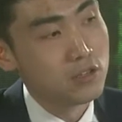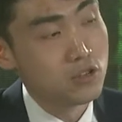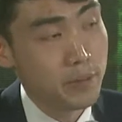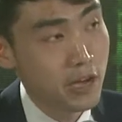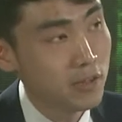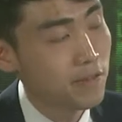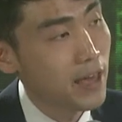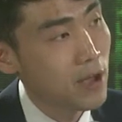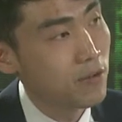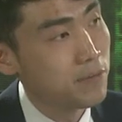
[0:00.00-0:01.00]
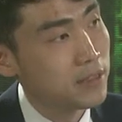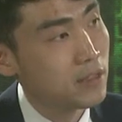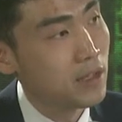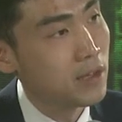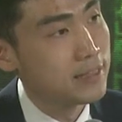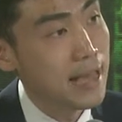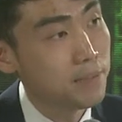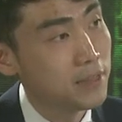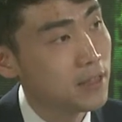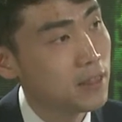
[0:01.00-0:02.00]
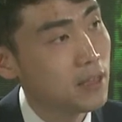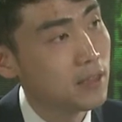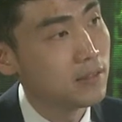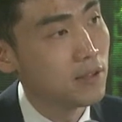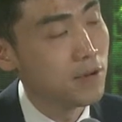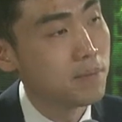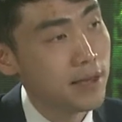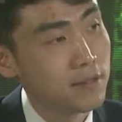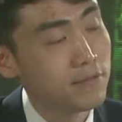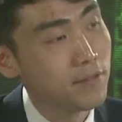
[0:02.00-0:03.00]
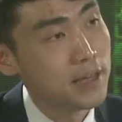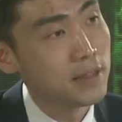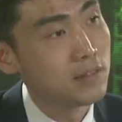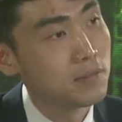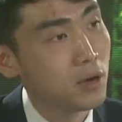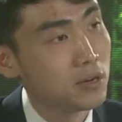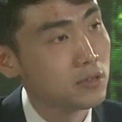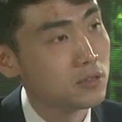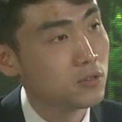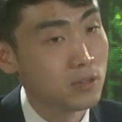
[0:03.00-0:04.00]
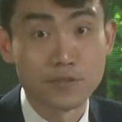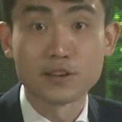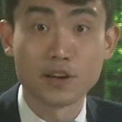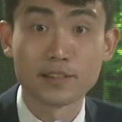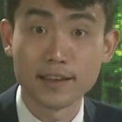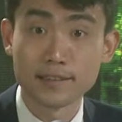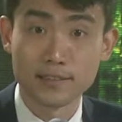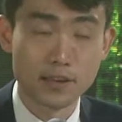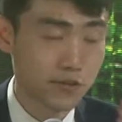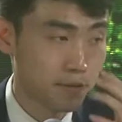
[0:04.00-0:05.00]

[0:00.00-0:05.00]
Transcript: So because of that, we've been adapting these different blended finance models to different contexts in Asia,